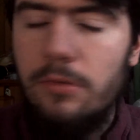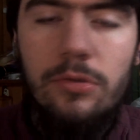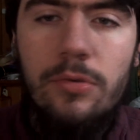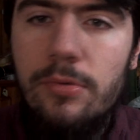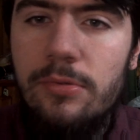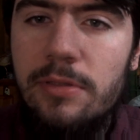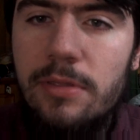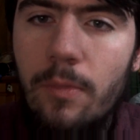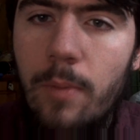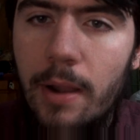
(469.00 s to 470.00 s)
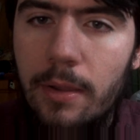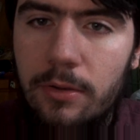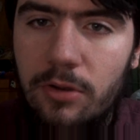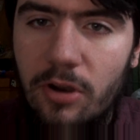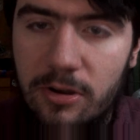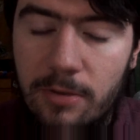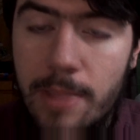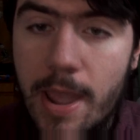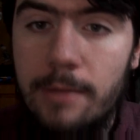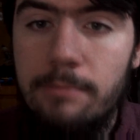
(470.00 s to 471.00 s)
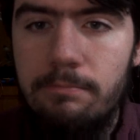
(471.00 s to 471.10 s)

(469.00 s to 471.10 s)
use the wireless charging pad?